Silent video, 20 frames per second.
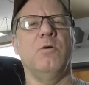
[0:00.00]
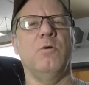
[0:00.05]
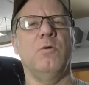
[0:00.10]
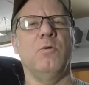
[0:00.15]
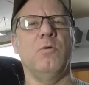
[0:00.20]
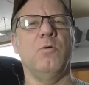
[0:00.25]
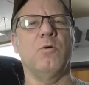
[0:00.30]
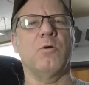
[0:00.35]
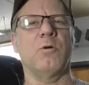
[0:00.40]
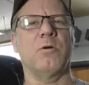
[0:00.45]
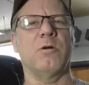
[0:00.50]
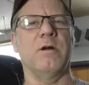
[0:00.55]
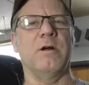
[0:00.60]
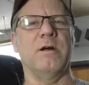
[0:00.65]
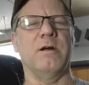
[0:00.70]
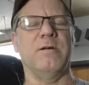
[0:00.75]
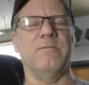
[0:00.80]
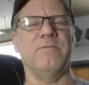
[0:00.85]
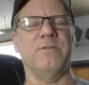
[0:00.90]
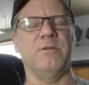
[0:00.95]
or
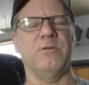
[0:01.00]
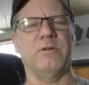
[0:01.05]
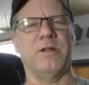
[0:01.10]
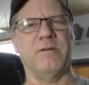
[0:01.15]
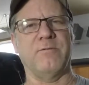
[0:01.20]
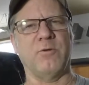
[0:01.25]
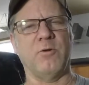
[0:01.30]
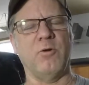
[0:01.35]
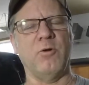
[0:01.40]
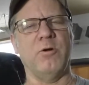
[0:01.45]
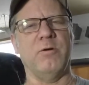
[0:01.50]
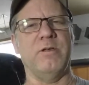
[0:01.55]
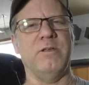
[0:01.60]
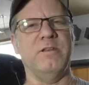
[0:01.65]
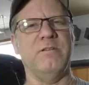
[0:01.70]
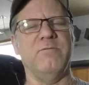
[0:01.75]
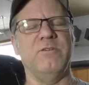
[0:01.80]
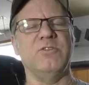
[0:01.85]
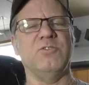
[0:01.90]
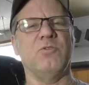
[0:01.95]
if you don't have
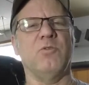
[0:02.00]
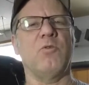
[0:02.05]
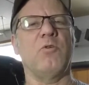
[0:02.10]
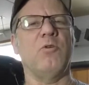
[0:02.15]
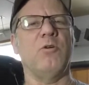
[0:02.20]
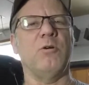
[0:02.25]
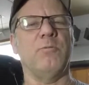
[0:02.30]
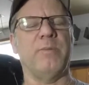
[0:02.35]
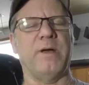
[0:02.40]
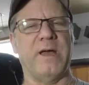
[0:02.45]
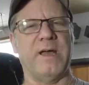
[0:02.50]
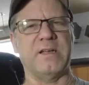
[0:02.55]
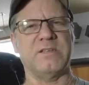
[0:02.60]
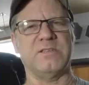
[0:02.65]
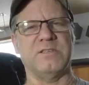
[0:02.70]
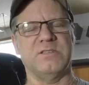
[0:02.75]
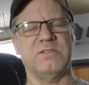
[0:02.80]
individual coil packs,